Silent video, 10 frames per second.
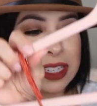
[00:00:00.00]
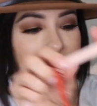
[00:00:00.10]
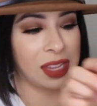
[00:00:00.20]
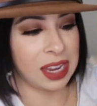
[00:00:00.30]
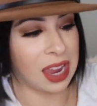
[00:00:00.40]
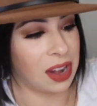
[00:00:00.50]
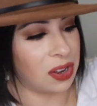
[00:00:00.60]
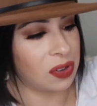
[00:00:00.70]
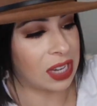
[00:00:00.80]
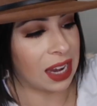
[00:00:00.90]
is the A
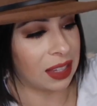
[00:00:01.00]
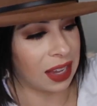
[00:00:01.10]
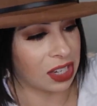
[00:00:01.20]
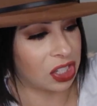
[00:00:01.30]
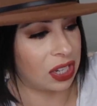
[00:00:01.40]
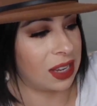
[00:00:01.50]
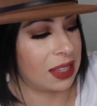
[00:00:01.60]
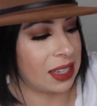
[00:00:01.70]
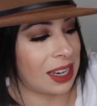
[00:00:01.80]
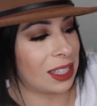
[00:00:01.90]
New Day collection
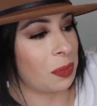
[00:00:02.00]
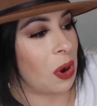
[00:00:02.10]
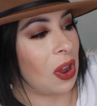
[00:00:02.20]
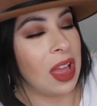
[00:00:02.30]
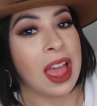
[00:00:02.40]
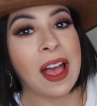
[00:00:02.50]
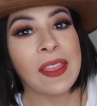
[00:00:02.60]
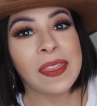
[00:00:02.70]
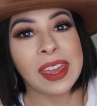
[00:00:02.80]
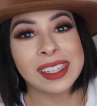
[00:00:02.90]
in the size small.
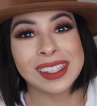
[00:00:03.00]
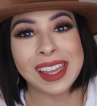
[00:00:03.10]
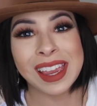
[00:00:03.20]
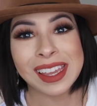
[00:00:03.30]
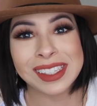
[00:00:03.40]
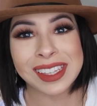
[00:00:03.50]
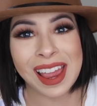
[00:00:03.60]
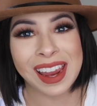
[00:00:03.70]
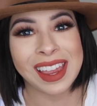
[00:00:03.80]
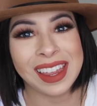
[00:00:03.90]
This thing is
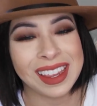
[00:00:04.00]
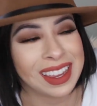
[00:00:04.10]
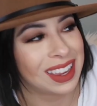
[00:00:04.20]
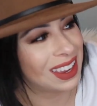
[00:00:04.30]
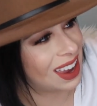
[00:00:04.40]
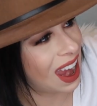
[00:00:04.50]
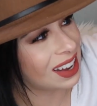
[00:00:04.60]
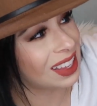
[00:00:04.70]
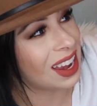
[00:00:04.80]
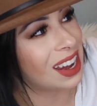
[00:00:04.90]
like
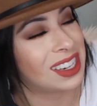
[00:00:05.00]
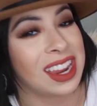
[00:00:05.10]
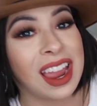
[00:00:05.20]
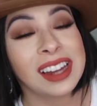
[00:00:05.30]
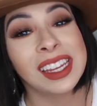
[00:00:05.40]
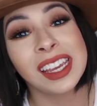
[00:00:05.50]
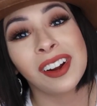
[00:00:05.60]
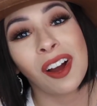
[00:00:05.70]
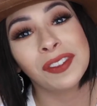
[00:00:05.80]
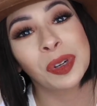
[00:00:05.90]
I think I take I take
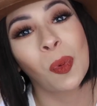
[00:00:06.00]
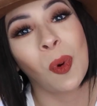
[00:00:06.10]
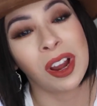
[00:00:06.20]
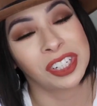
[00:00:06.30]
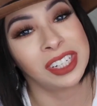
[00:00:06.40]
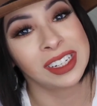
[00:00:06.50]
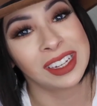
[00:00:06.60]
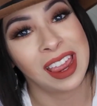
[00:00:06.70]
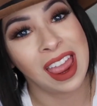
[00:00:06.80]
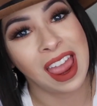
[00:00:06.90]
it off to wash
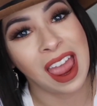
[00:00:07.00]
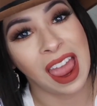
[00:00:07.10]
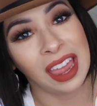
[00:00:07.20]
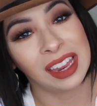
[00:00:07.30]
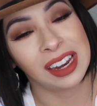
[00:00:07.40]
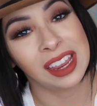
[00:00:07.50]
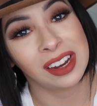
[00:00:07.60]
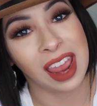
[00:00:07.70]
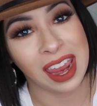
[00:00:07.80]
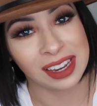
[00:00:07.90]
it and
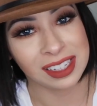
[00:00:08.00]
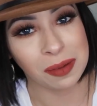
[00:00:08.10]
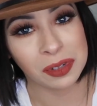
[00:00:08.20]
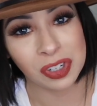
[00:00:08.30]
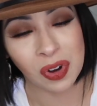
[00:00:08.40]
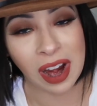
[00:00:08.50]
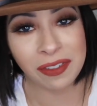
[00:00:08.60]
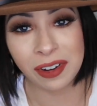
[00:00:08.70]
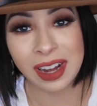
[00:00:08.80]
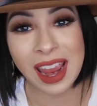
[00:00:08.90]
it hangs up to dry
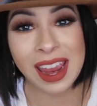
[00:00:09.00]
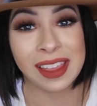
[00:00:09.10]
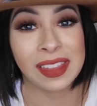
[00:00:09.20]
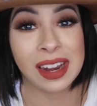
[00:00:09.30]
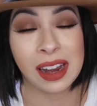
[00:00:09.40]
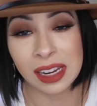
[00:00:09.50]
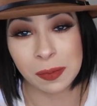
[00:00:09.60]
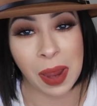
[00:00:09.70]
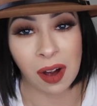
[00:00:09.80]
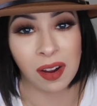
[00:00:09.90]
for a day and then
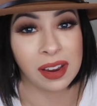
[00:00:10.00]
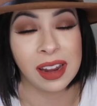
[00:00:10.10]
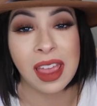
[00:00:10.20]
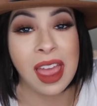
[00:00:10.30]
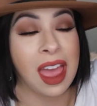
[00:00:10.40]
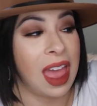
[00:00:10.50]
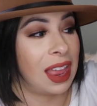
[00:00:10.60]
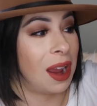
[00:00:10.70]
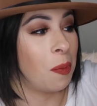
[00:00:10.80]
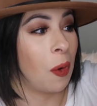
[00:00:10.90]
it's back on.
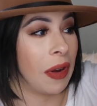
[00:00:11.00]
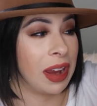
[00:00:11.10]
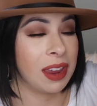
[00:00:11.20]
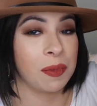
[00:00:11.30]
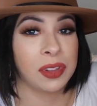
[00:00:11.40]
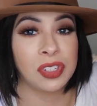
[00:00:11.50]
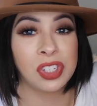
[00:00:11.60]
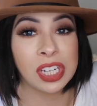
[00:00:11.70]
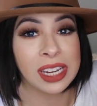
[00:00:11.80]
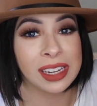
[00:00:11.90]
And I'm wearing it with
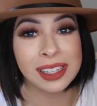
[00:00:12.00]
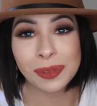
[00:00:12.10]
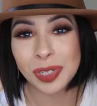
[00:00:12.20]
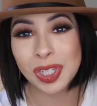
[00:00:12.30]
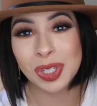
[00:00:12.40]
jeans, with